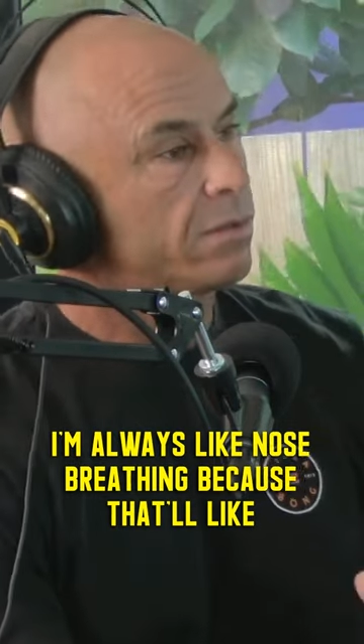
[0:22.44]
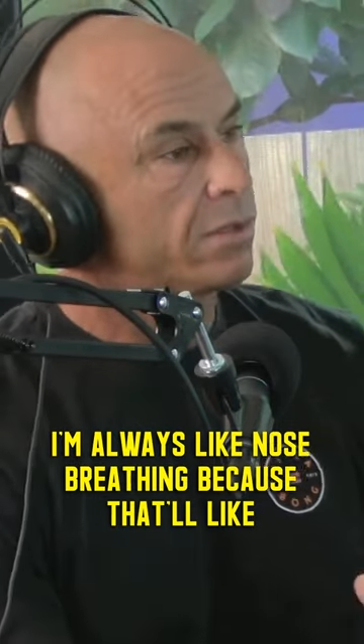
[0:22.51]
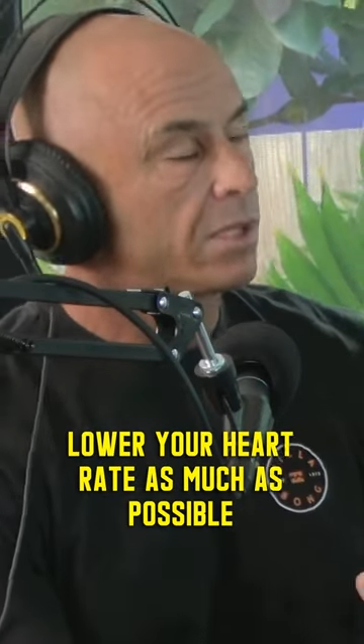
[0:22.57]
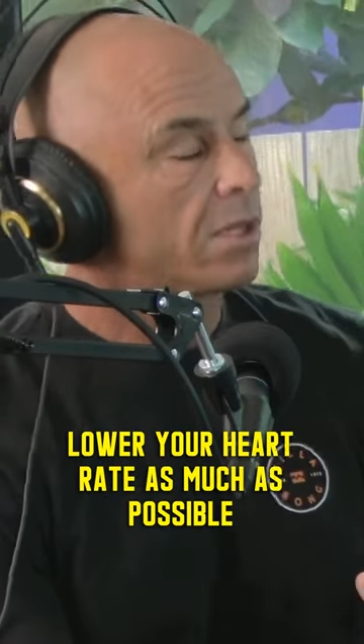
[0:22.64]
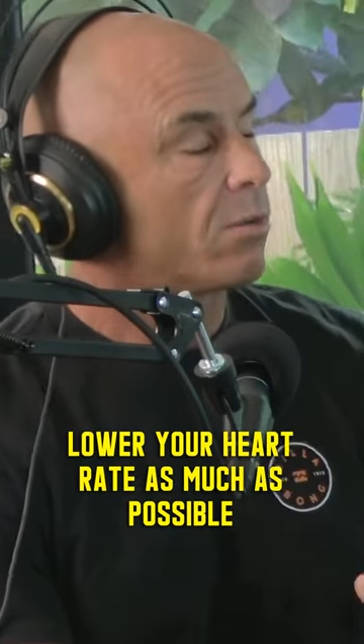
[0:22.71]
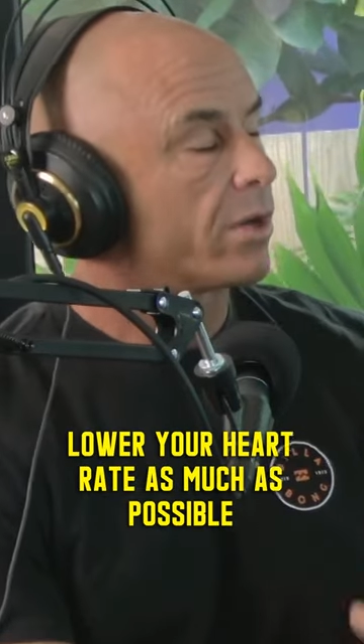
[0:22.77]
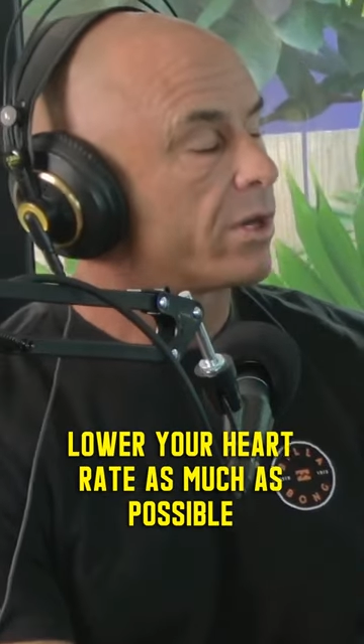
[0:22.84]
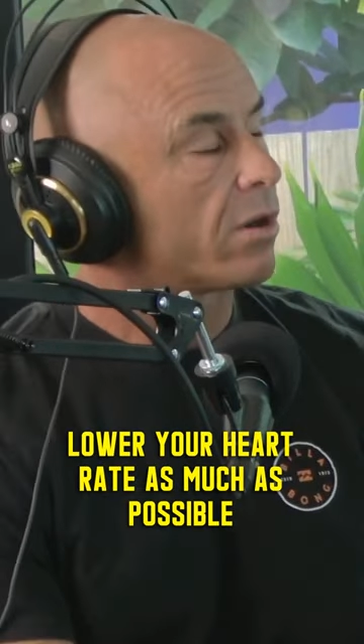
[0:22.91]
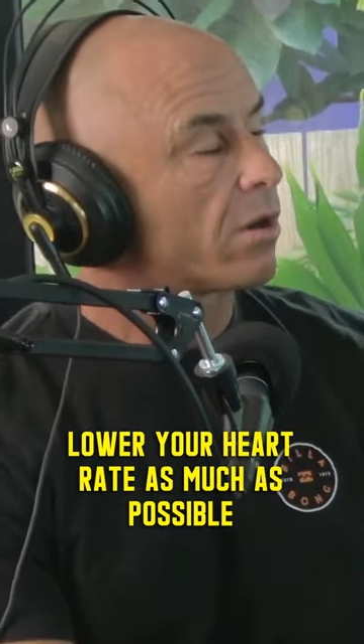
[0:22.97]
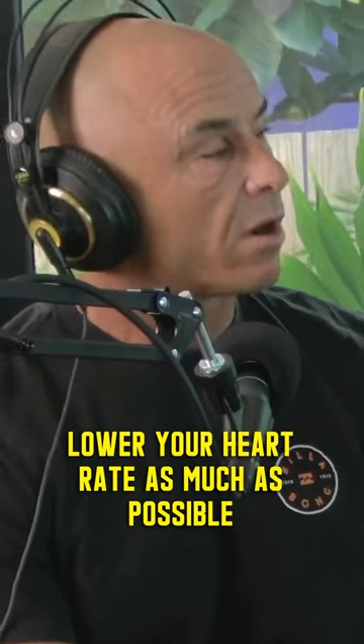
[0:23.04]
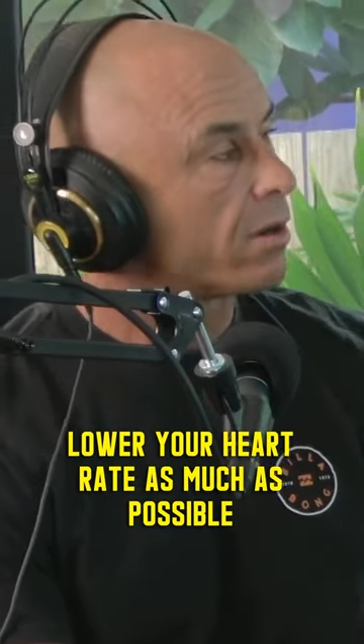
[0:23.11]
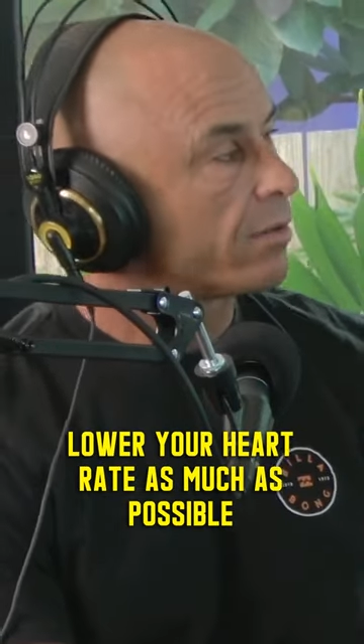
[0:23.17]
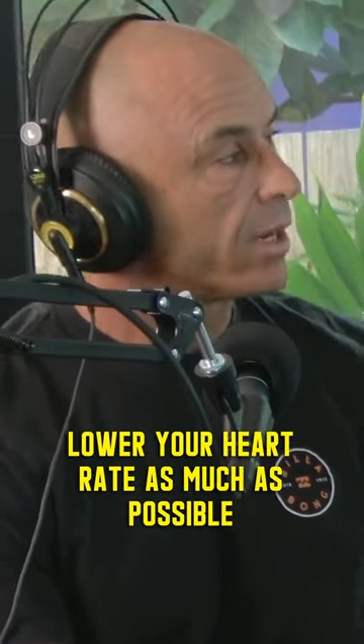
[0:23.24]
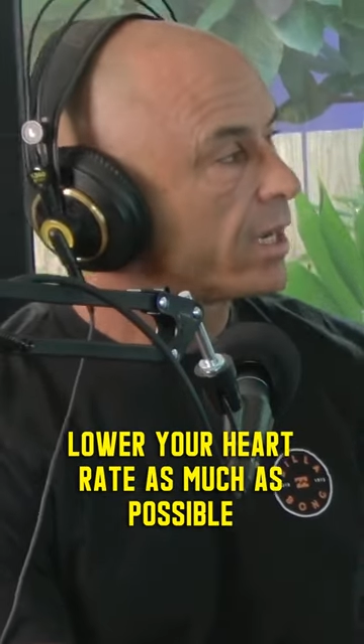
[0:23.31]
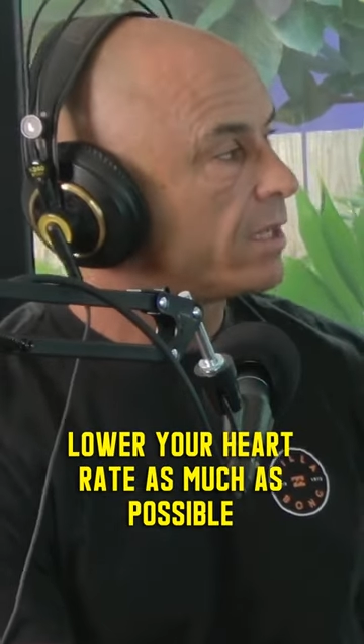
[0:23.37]
lower your
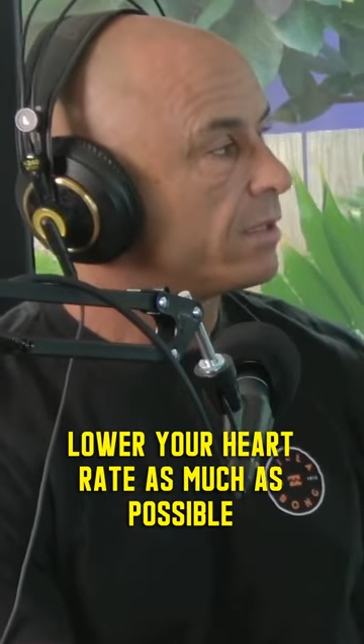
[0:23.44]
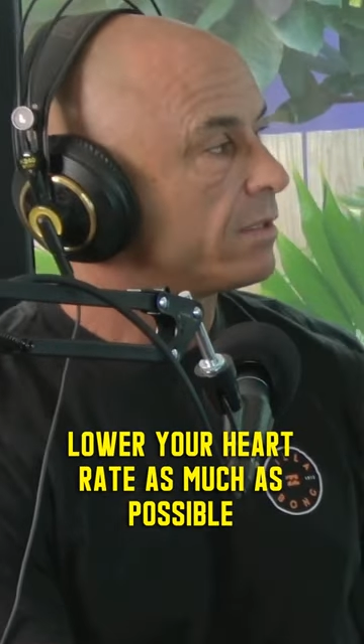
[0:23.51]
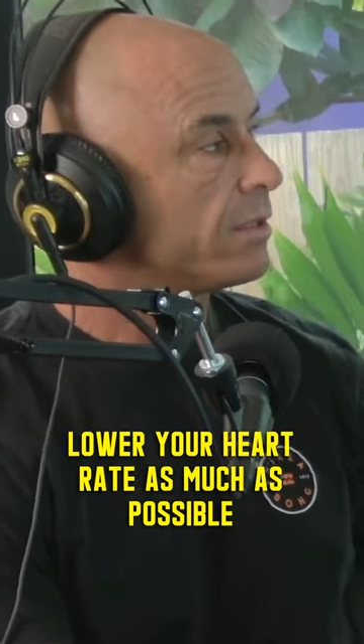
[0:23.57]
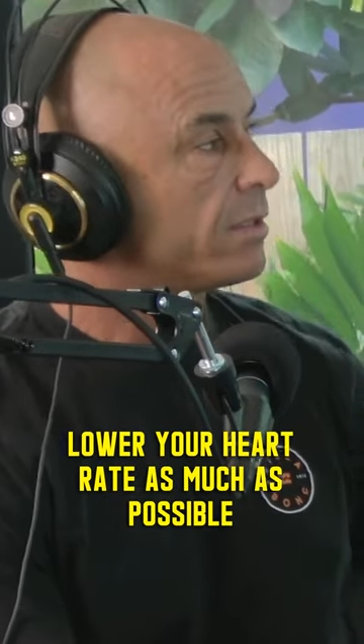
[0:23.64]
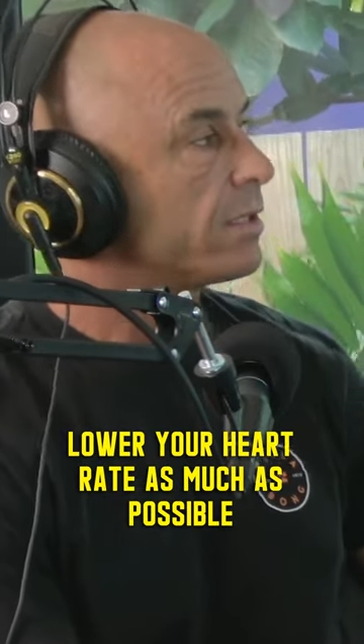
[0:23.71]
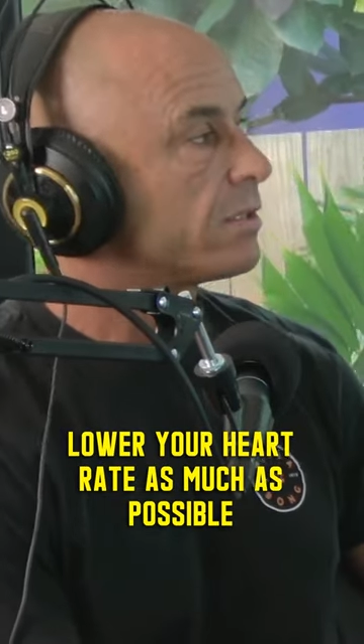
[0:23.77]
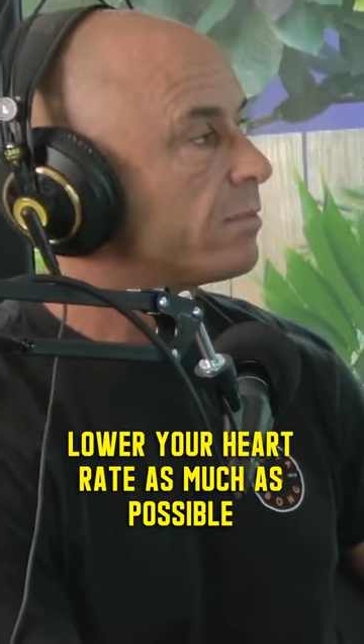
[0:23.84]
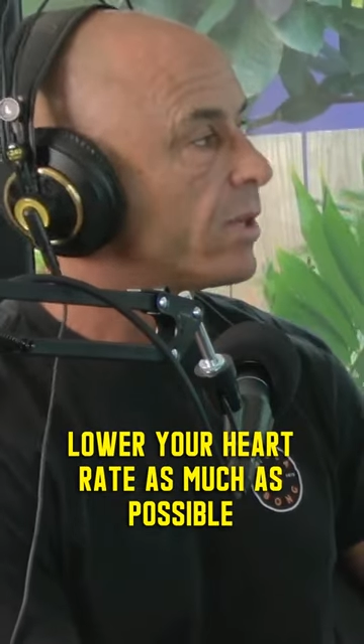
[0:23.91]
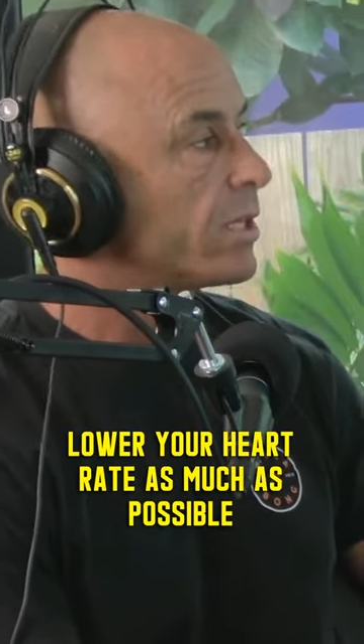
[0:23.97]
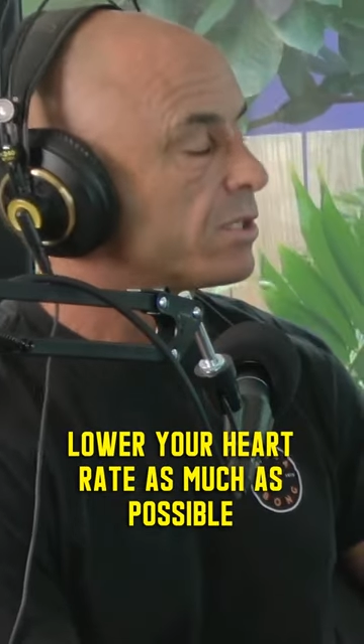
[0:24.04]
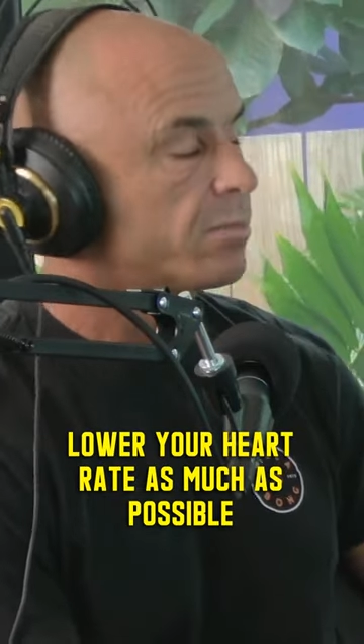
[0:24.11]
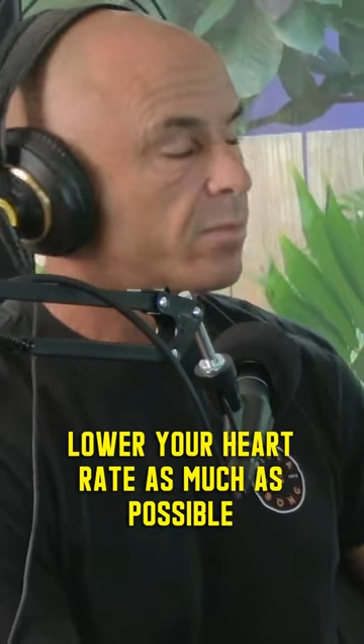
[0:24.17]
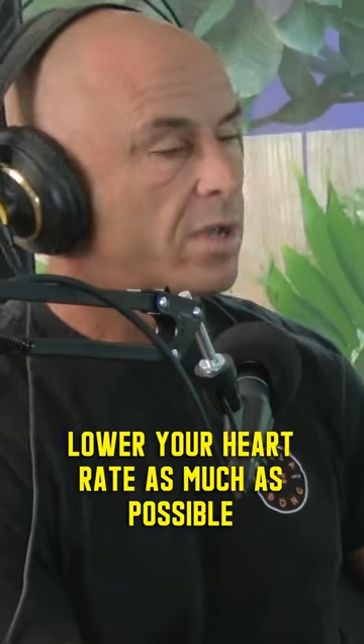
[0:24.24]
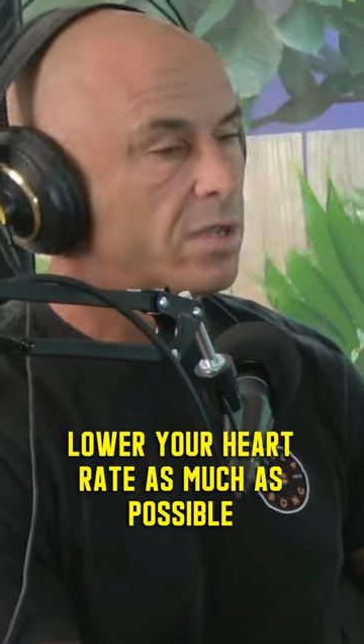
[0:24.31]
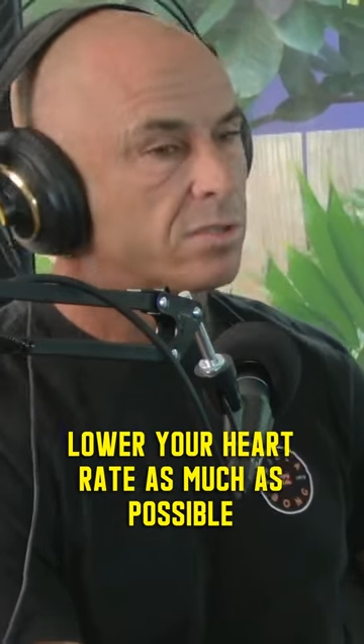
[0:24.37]
heart rate as much
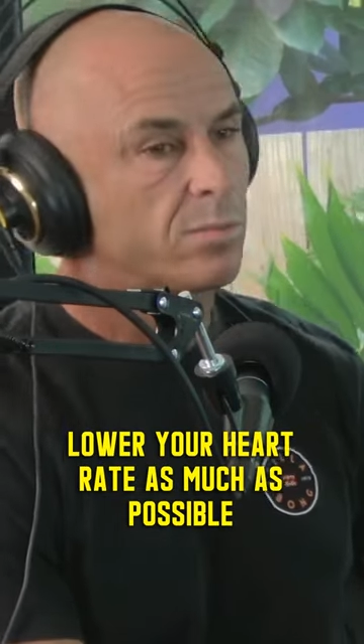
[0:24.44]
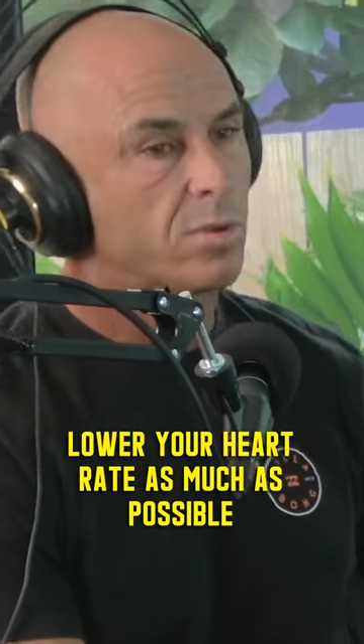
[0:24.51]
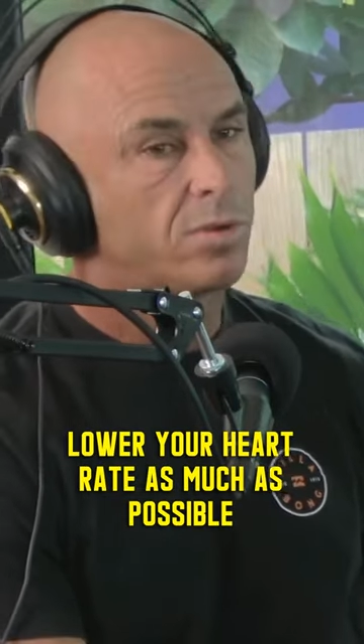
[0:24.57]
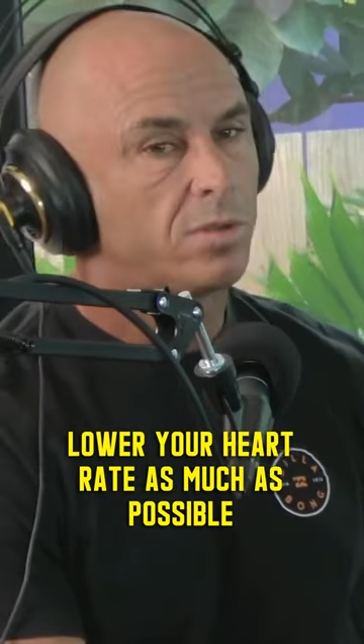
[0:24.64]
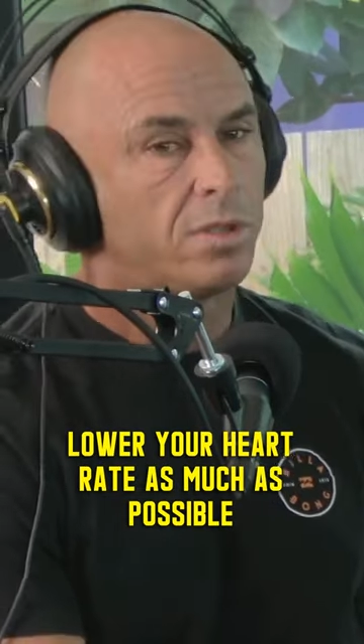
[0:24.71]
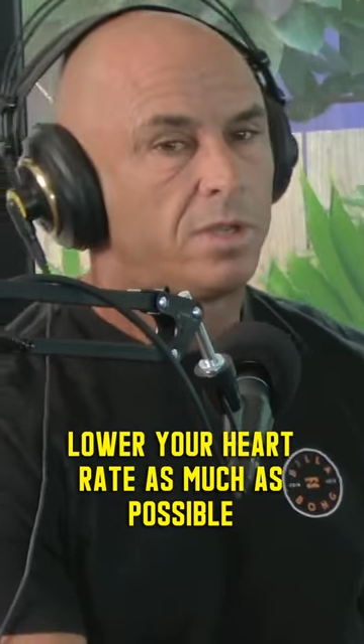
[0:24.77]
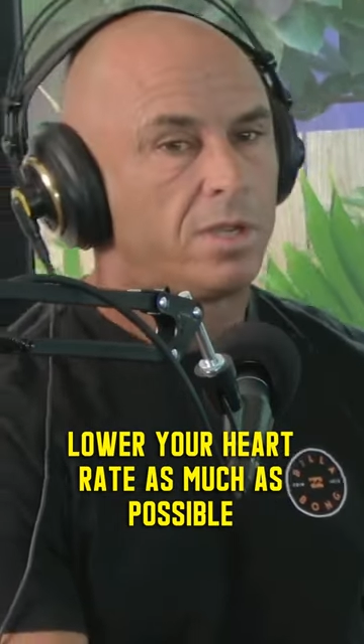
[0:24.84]
as possible.